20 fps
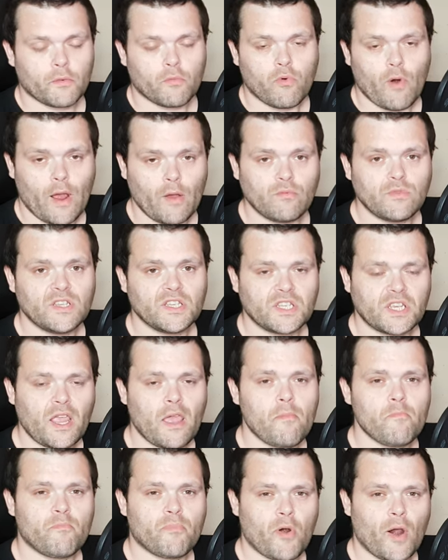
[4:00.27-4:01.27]
the round the
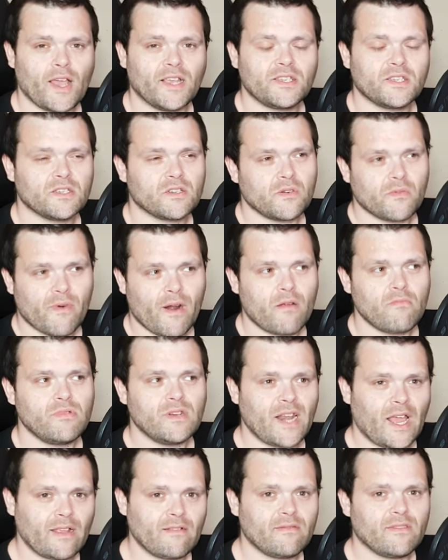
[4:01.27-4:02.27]
same price, is
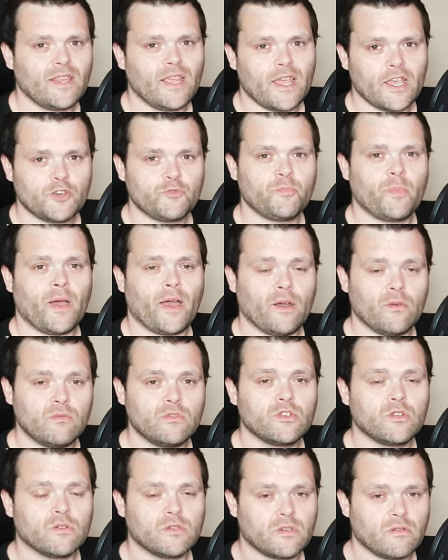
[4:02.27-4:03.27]
around ninety-ish
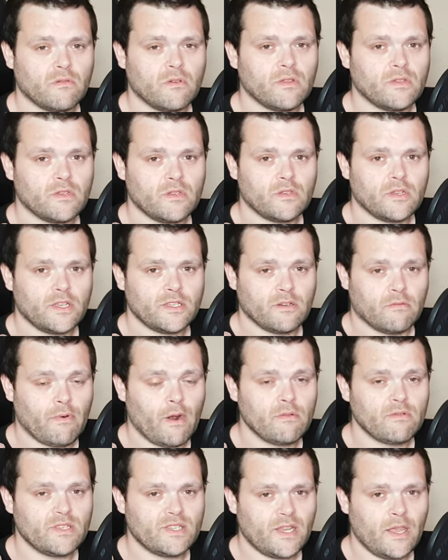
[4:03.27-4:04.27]
pounds, so it's, it's
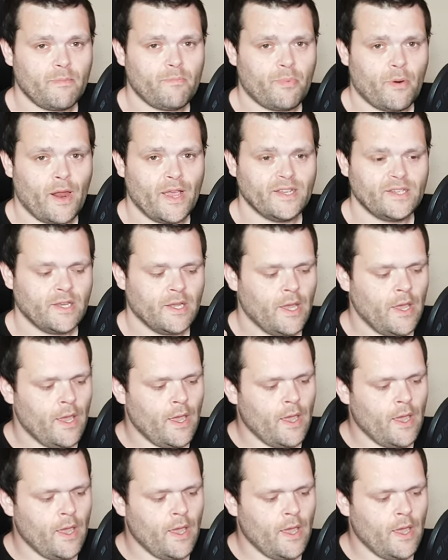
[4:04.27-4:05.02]
around the same price